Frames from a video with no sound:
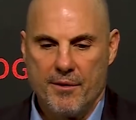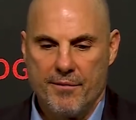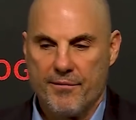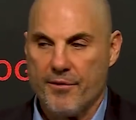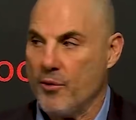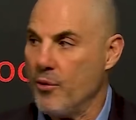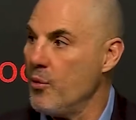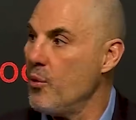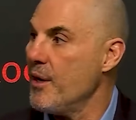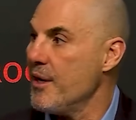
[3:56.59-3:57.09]

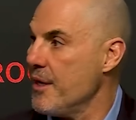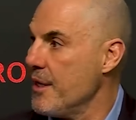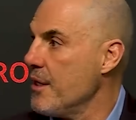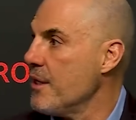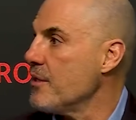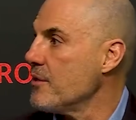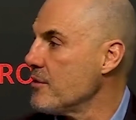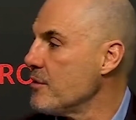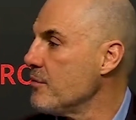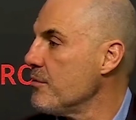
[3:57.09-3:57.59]
for what he
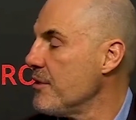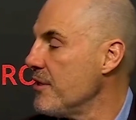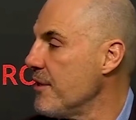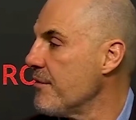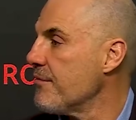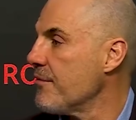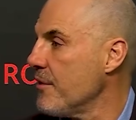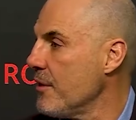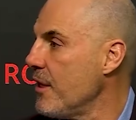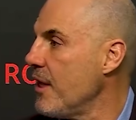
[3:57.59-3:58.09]
is to a
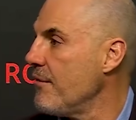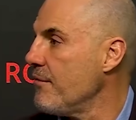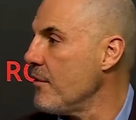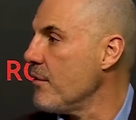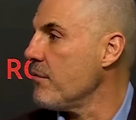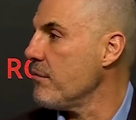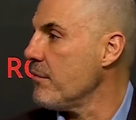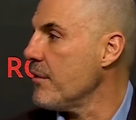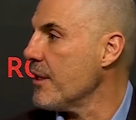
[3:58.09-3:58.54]
different level.